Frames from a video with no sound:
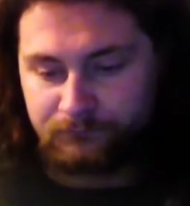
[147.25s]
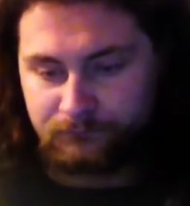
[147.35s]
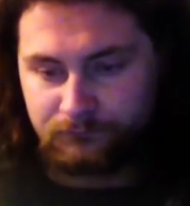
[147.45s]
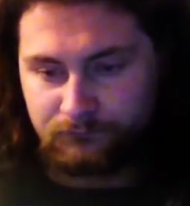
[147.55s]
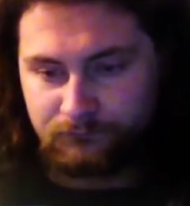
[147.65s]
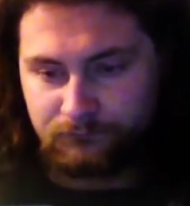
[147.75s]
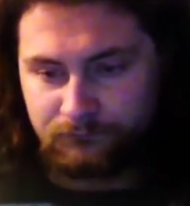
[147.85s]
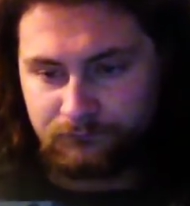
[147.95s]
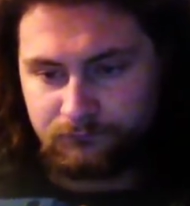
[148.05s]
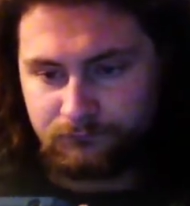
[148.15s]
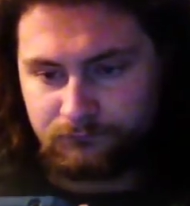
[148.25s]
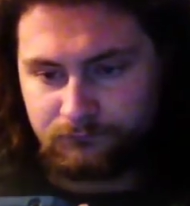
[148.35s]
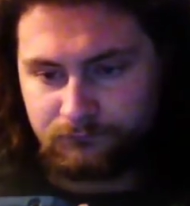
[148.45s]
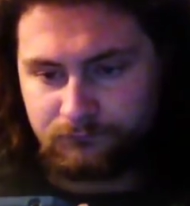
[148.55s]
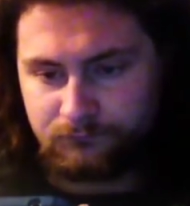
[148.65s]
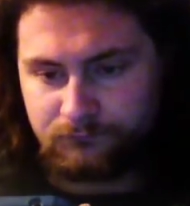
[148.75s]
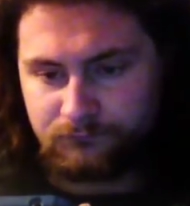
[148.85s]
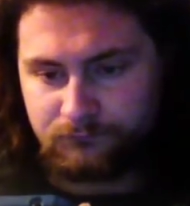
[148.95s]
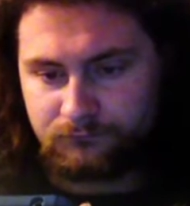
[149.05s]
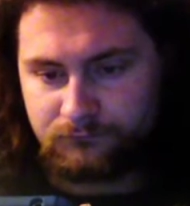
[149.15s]

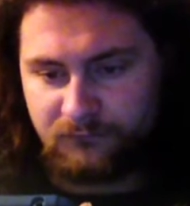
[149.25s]
(silence)